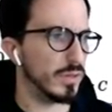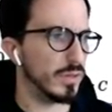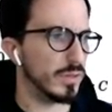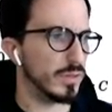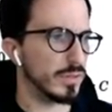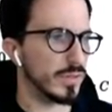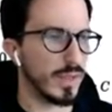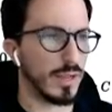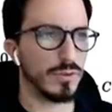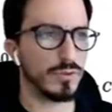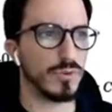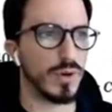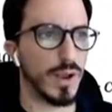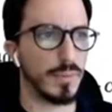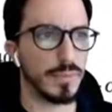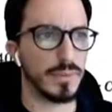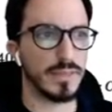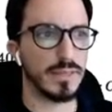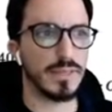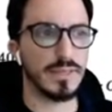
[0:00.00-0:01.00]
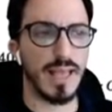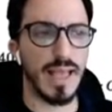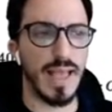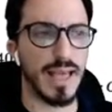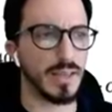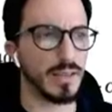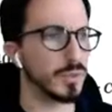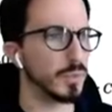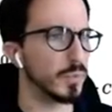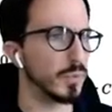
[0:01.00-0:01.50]
Soundtrap. It says
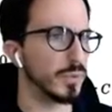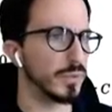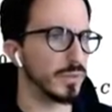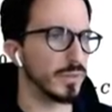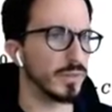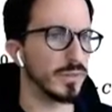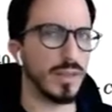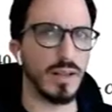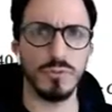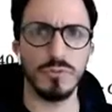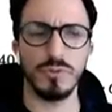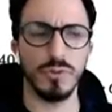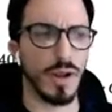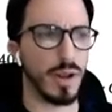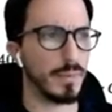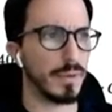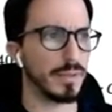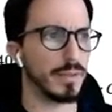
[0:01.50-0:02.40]
export to Soundtrap at